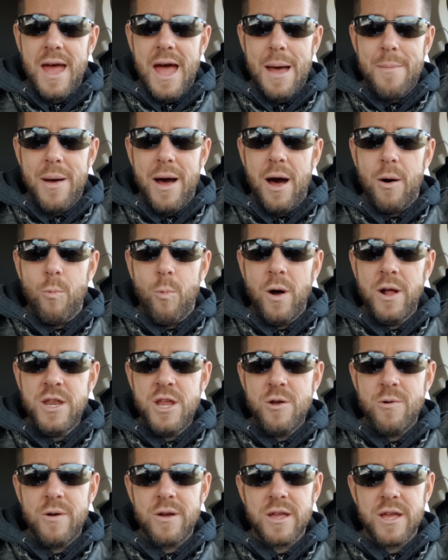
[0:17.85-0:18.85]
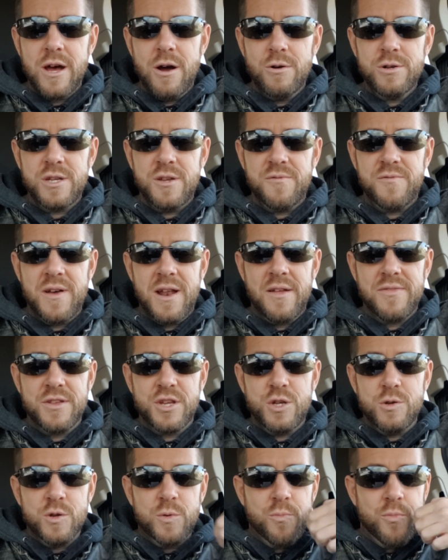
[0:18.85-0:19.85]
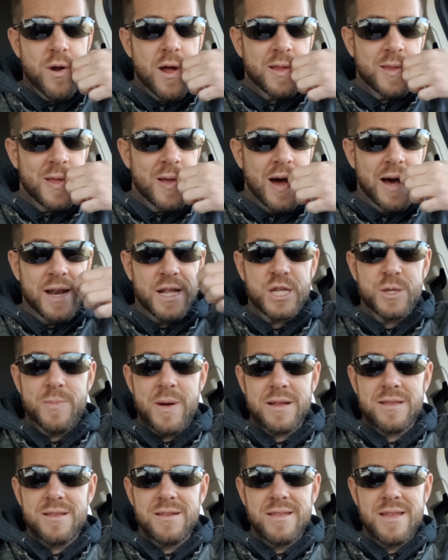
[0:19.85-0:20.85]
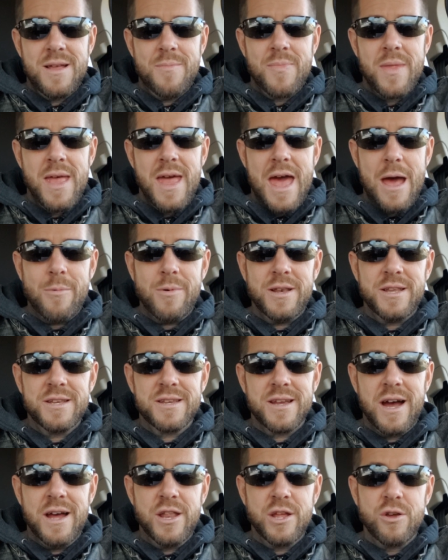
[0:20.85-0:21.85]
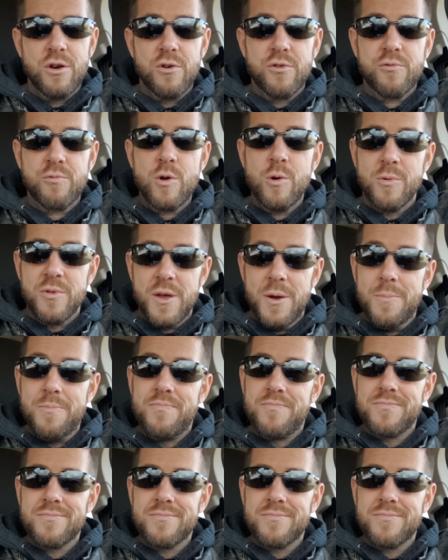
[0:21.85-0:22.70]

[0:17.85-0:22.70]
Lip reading: About 1 year ago, she found out that she was pregnant unexpectedly, and we decided to go through with it.